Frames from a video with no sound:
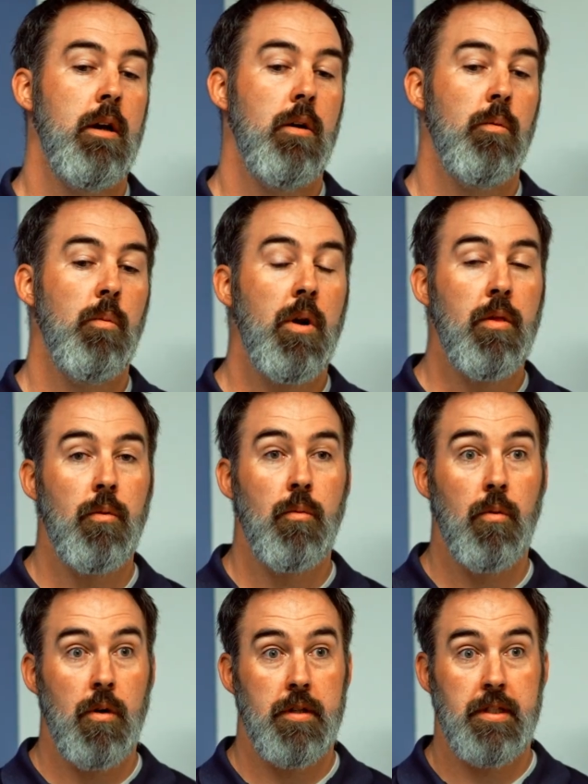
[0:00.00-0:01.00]
One of the
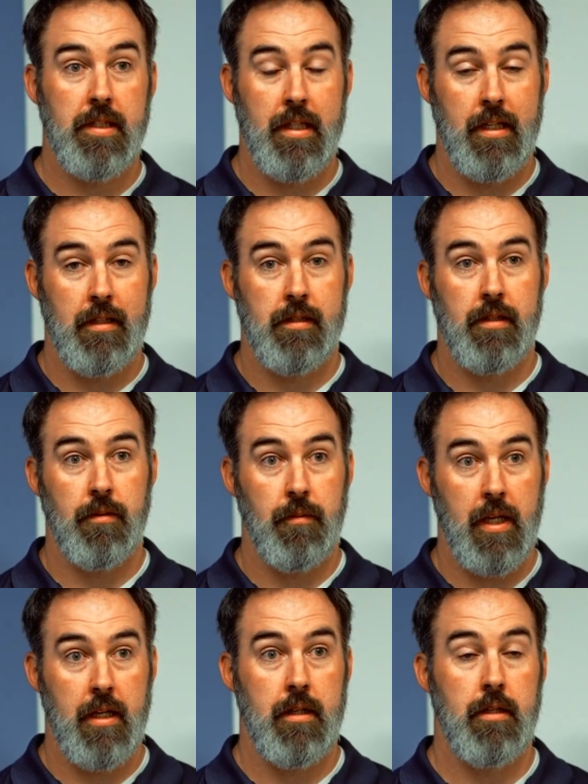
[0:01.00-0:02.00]
worst things that
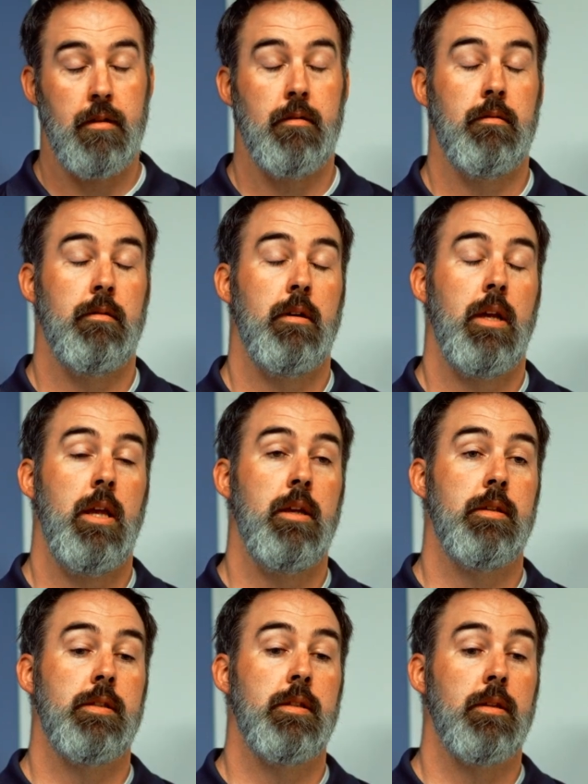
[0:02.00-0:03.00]
we can do
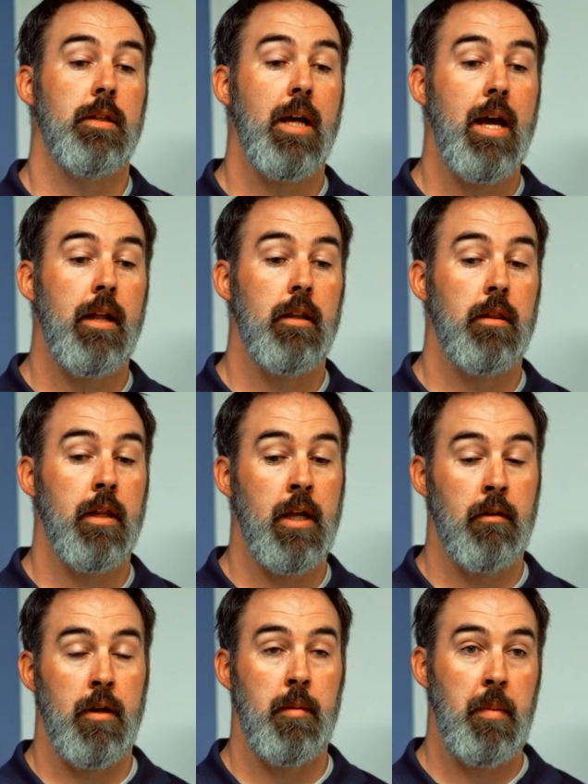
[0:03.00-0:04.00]
is to let
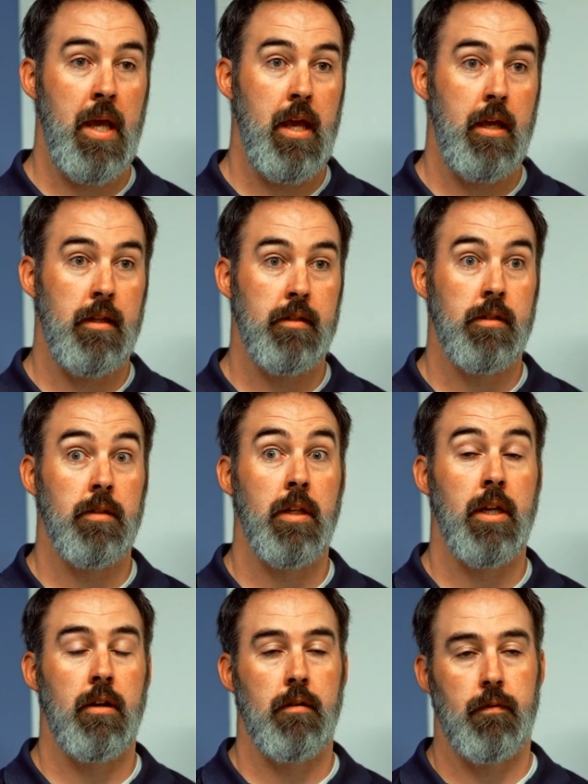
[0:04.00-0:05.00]
lingering pains
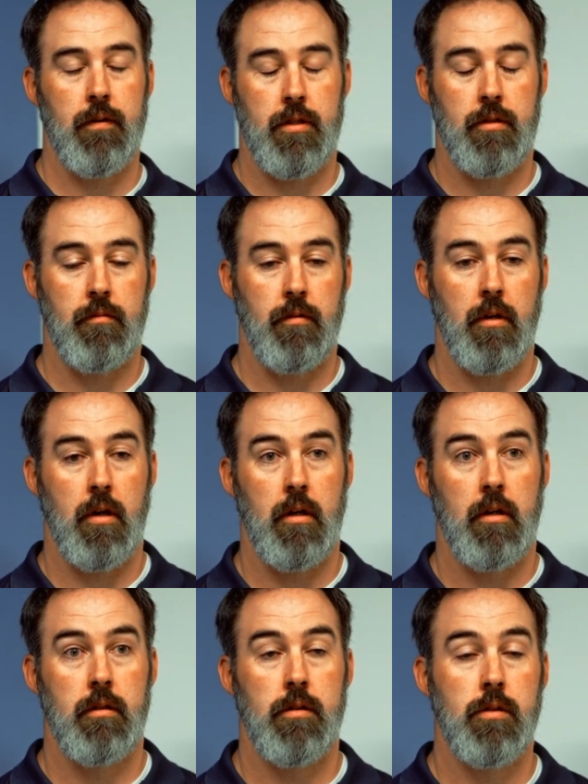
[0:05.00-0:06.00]
linger for too long.
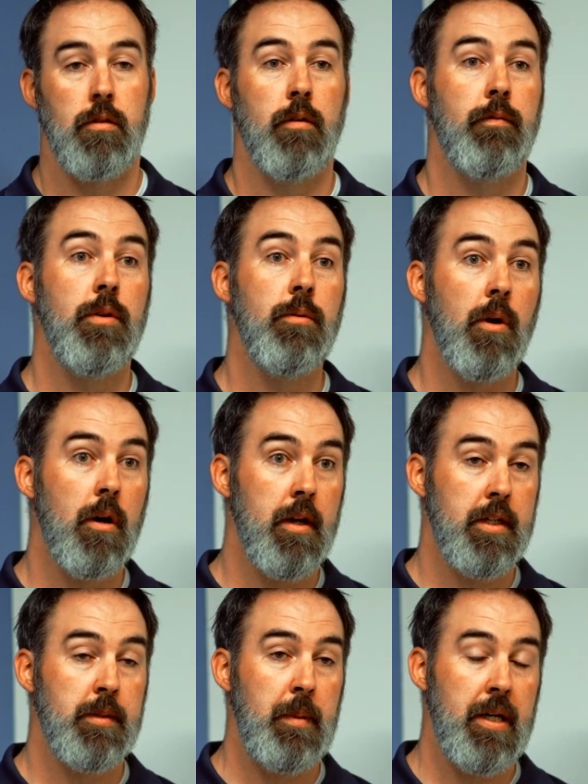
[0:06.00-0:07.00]
So if you are
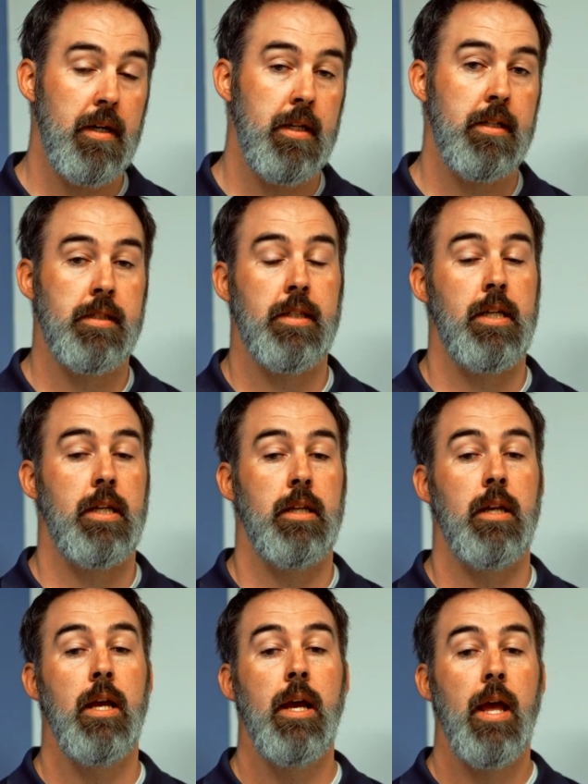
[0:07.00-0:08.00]

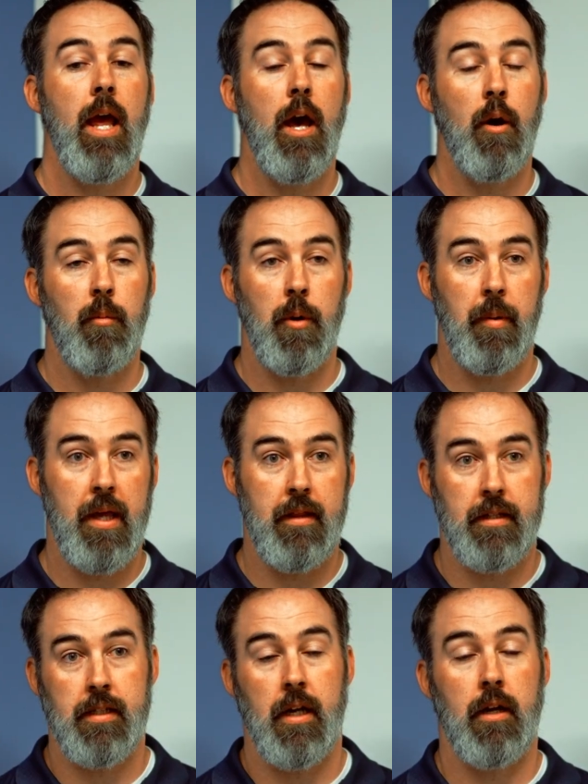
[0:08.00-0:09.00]
experiencing elbow pain
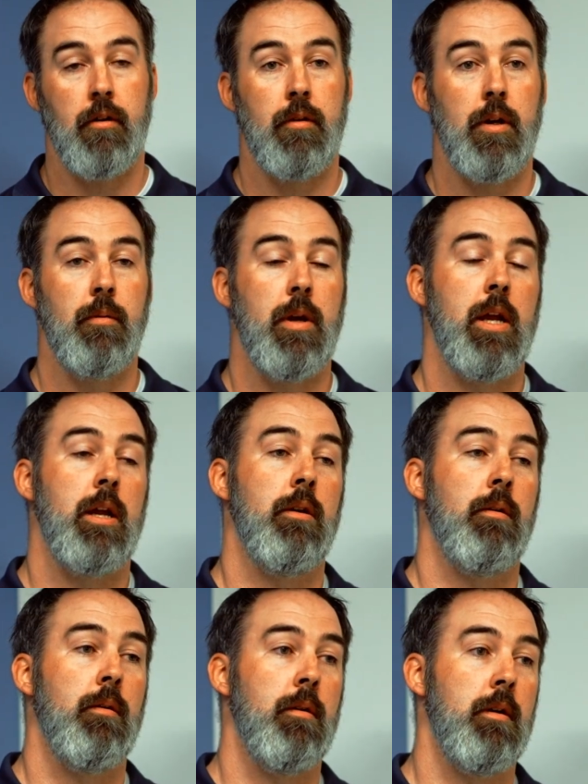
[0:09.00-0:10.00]
that's not going away,
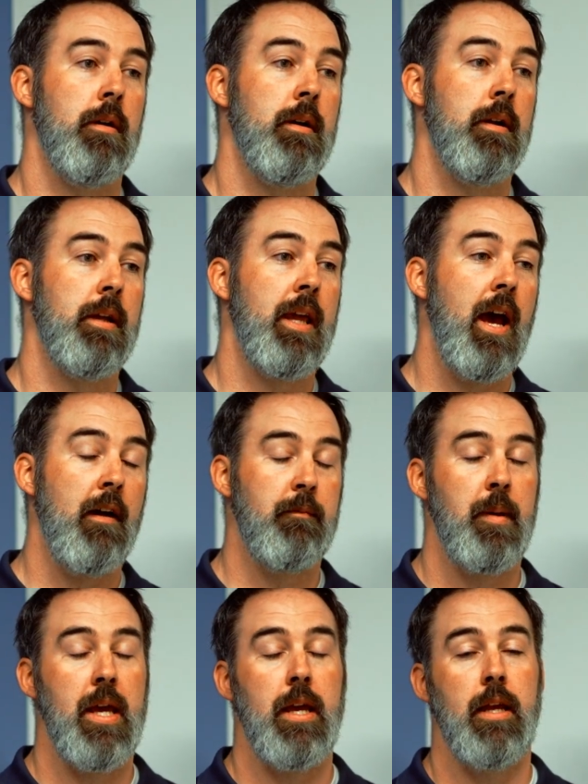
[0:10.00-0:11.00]
or
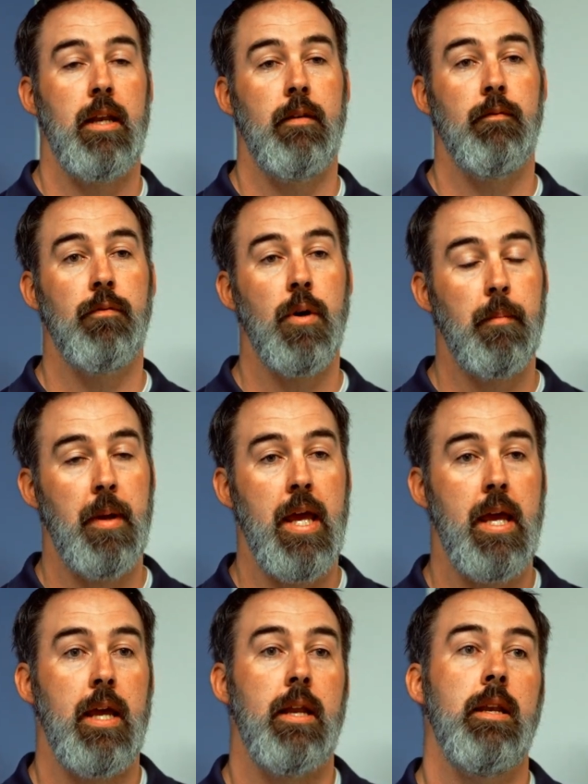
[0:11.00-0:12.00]
calf pain, foot
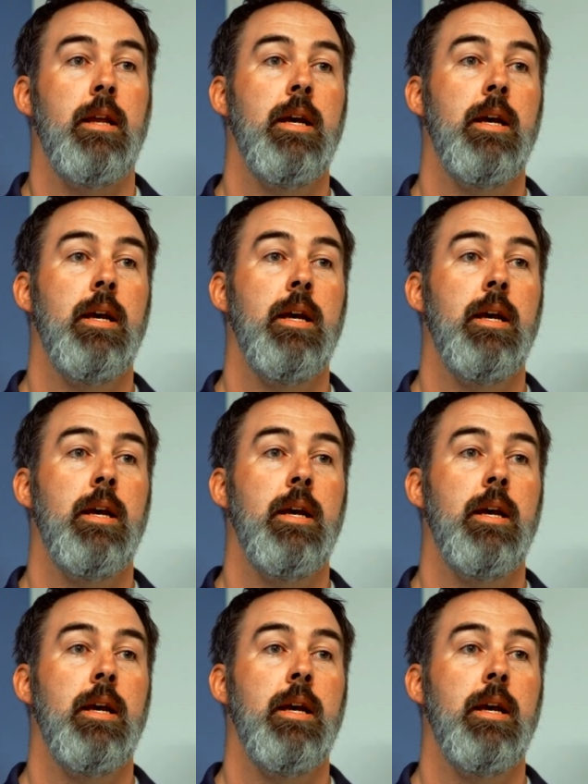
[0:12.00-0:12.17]
pain,